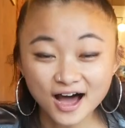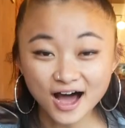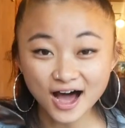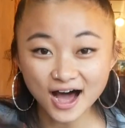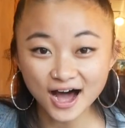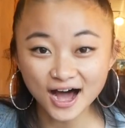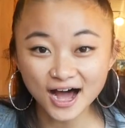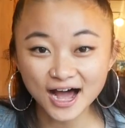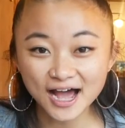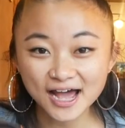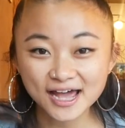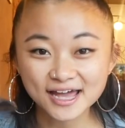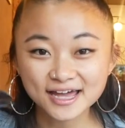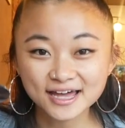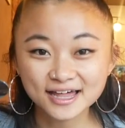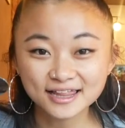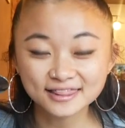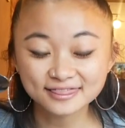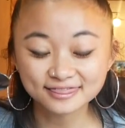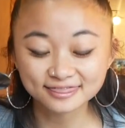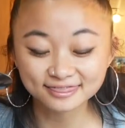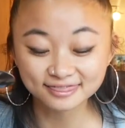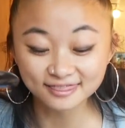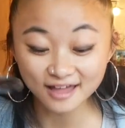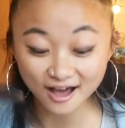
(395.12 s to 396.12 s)
I
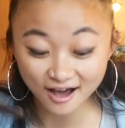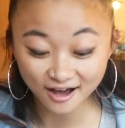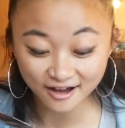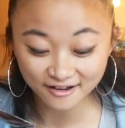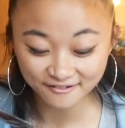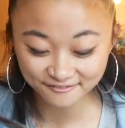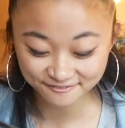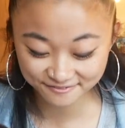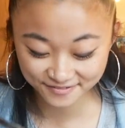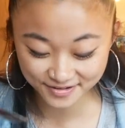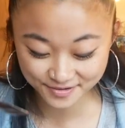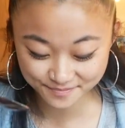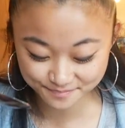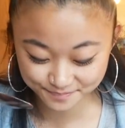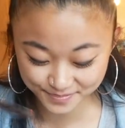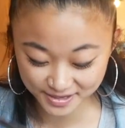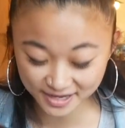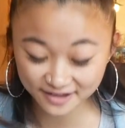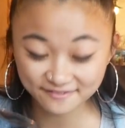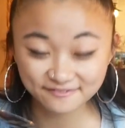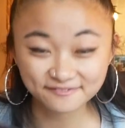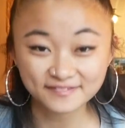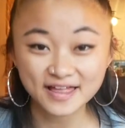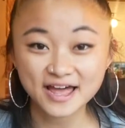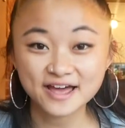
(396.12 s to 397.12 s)
love big
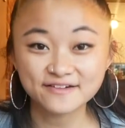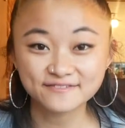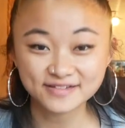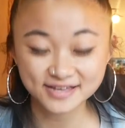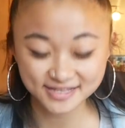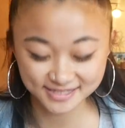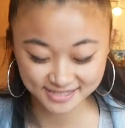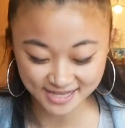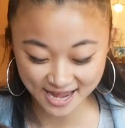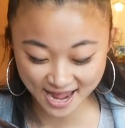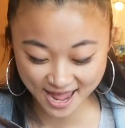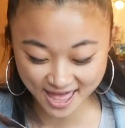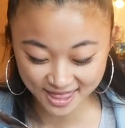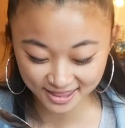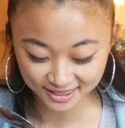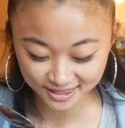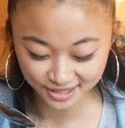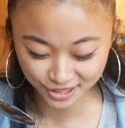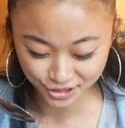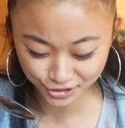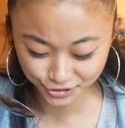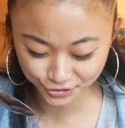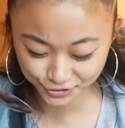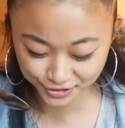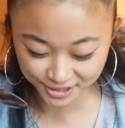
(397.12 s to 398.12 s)
flavors, and
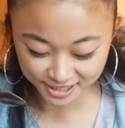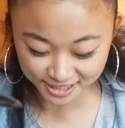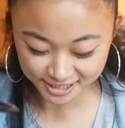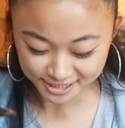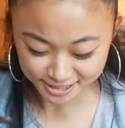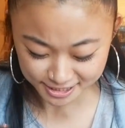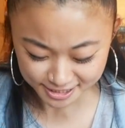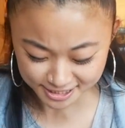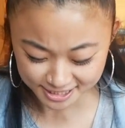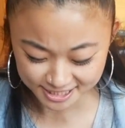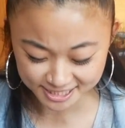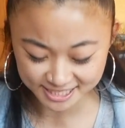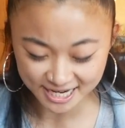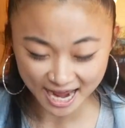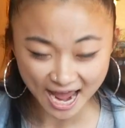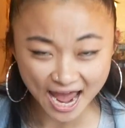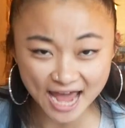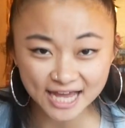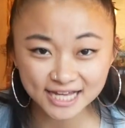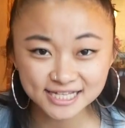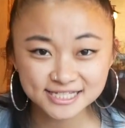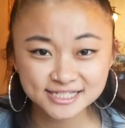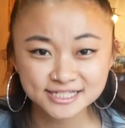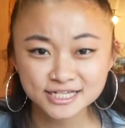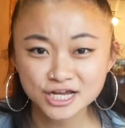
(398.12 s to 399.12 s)
you can just
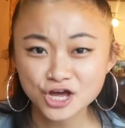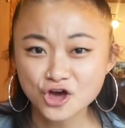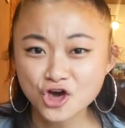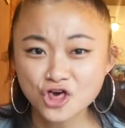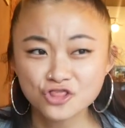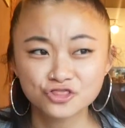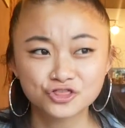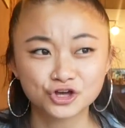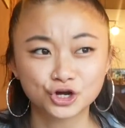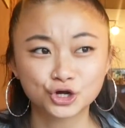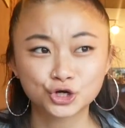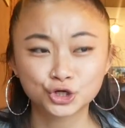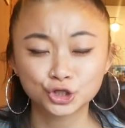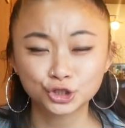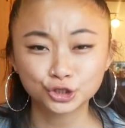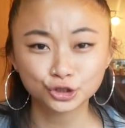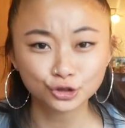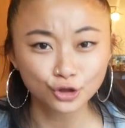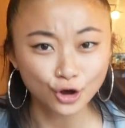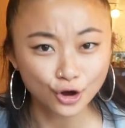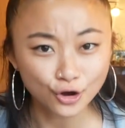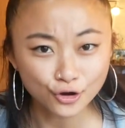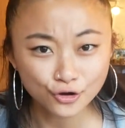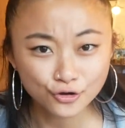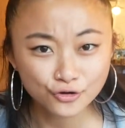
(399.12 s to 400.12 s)
taste the
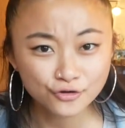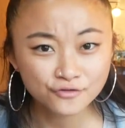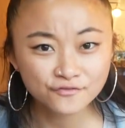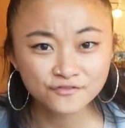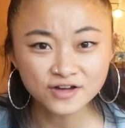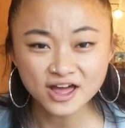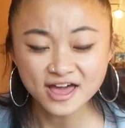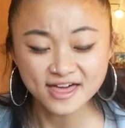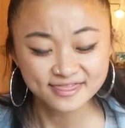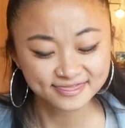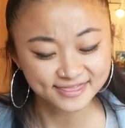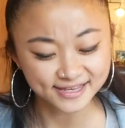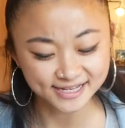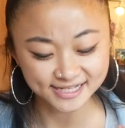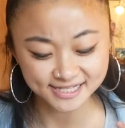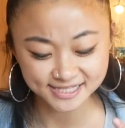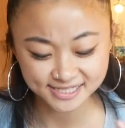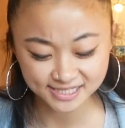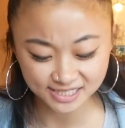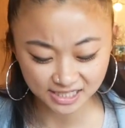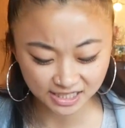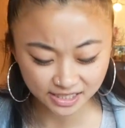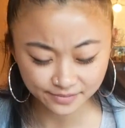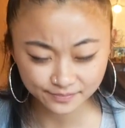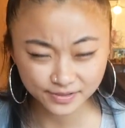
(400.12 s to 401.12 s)
clove, the
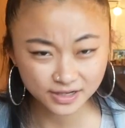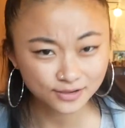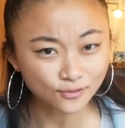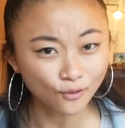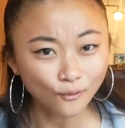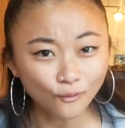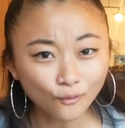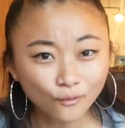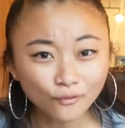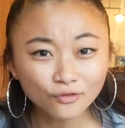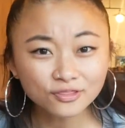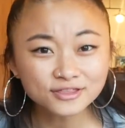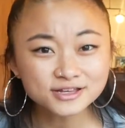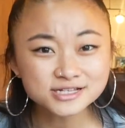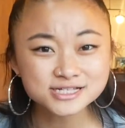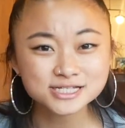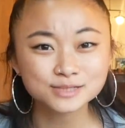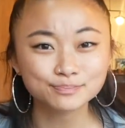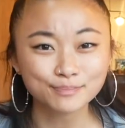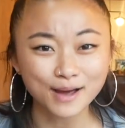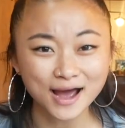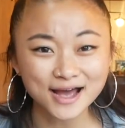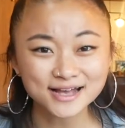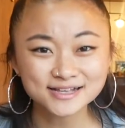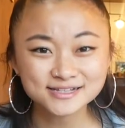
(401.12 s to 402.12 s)
cinnamon, all the
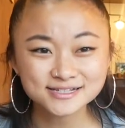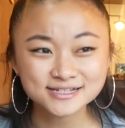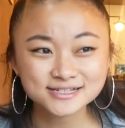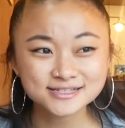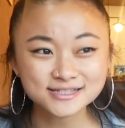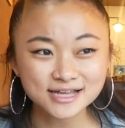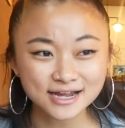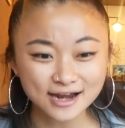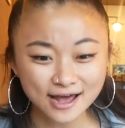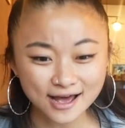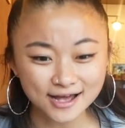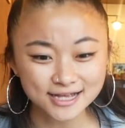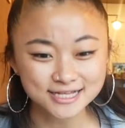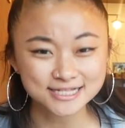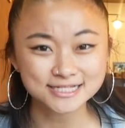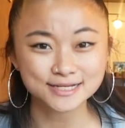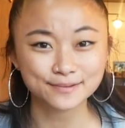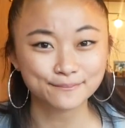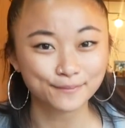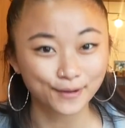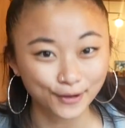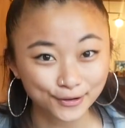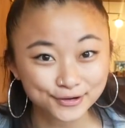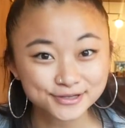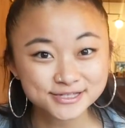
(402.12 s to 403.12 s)
spices that are
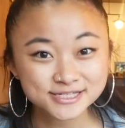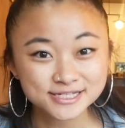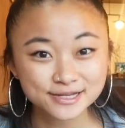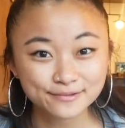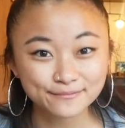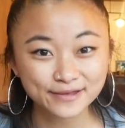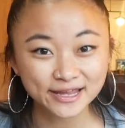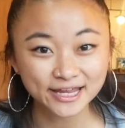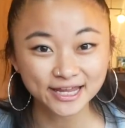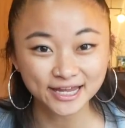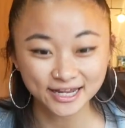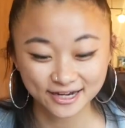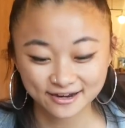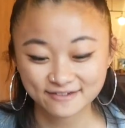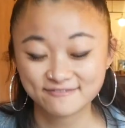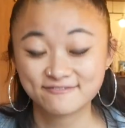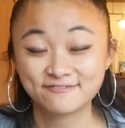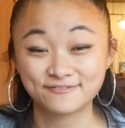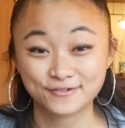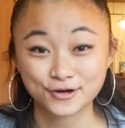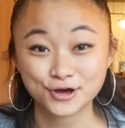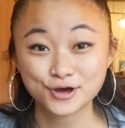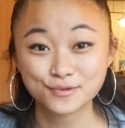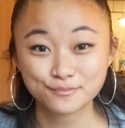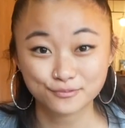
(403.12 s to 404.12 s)
supposed to be in a
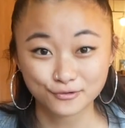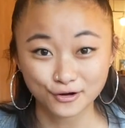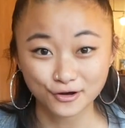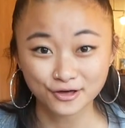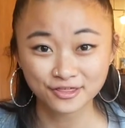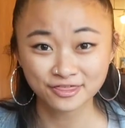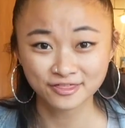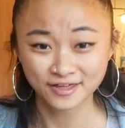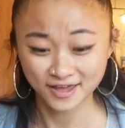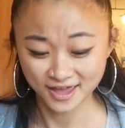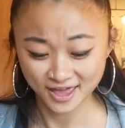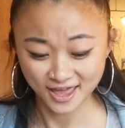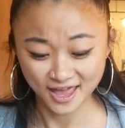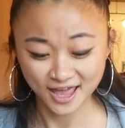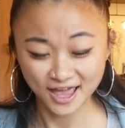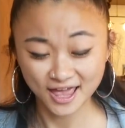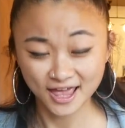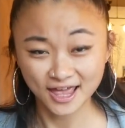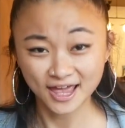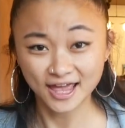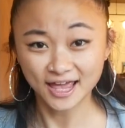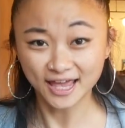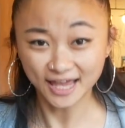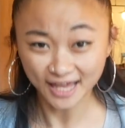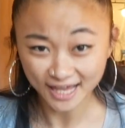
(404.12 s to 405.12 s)
pho broth.
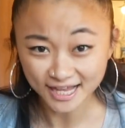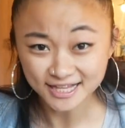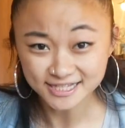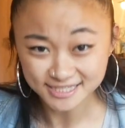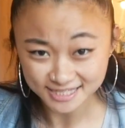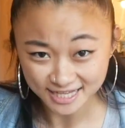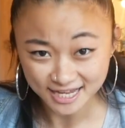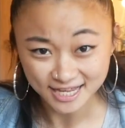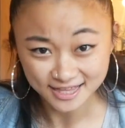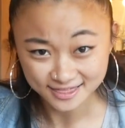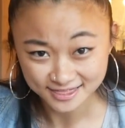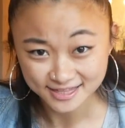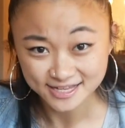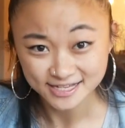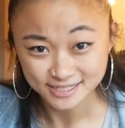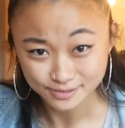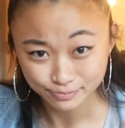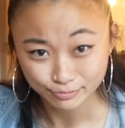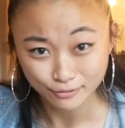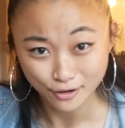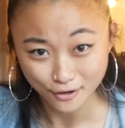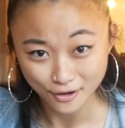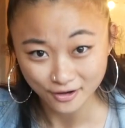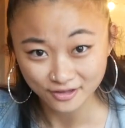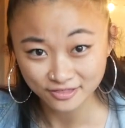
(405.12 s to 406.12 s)
It's in this
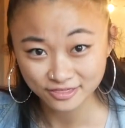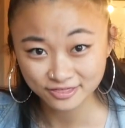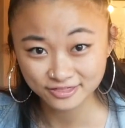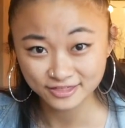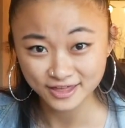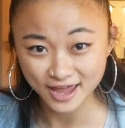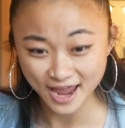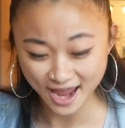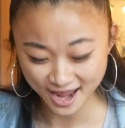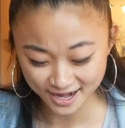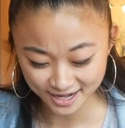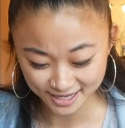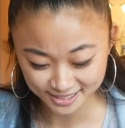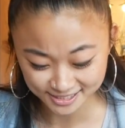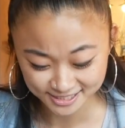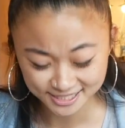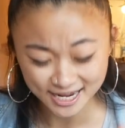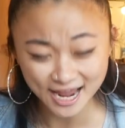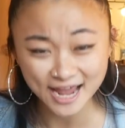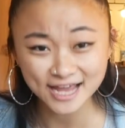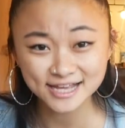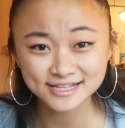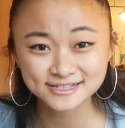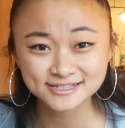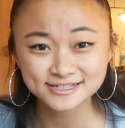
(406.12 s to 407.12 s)
broth and it
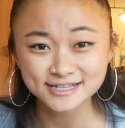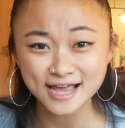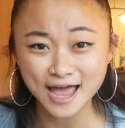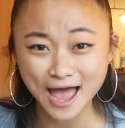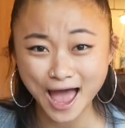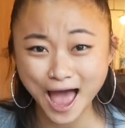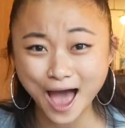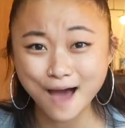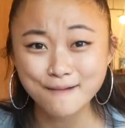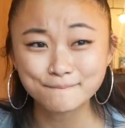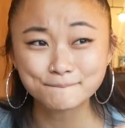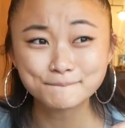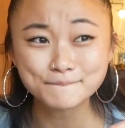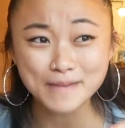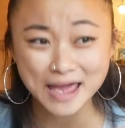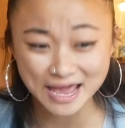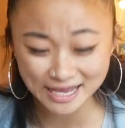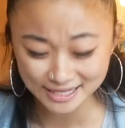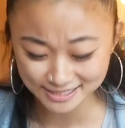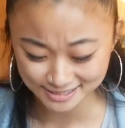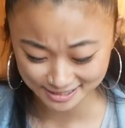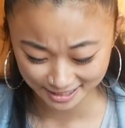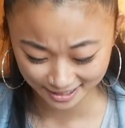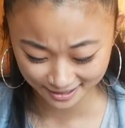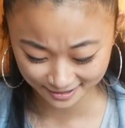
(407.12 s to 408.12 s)
tastes
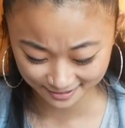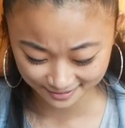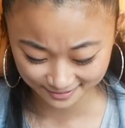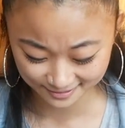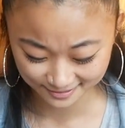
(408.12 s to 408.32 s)
amazing.